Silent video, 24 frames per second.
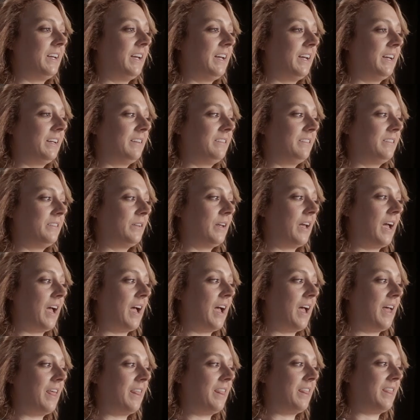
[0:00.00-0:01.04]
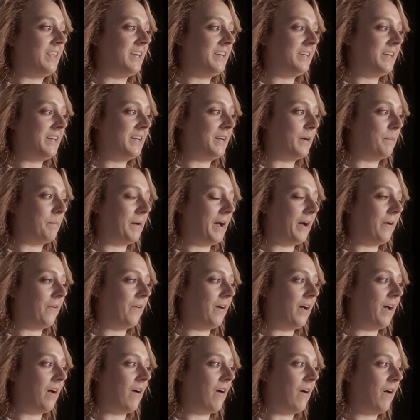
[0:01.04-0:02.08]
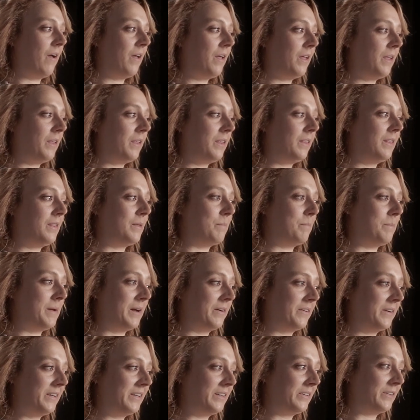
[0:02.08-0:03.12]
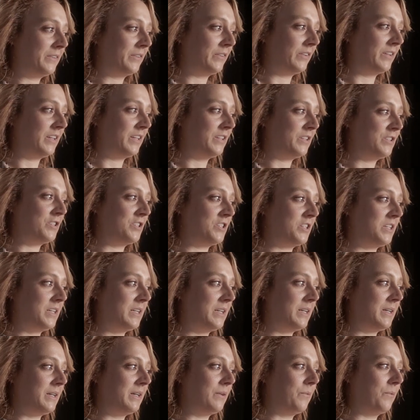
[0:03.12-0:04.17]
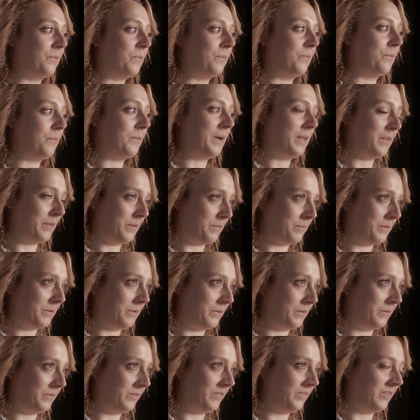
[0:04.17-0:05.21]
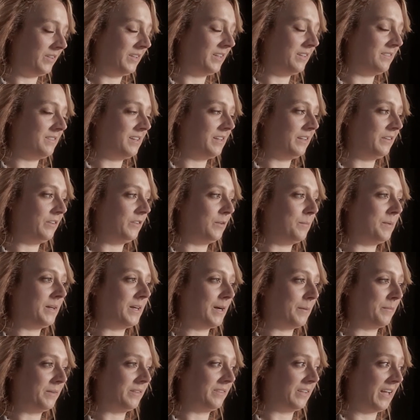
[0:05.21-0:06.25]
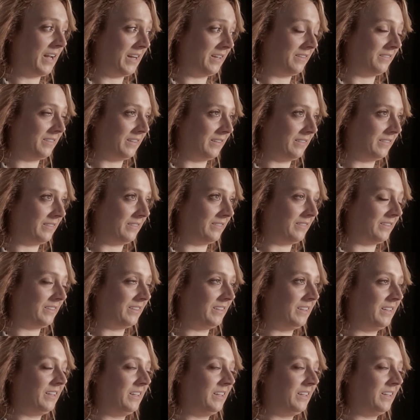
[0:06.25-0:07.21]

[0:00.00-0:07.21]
and thinking about all the barriers that she went through to continue to become a scientist,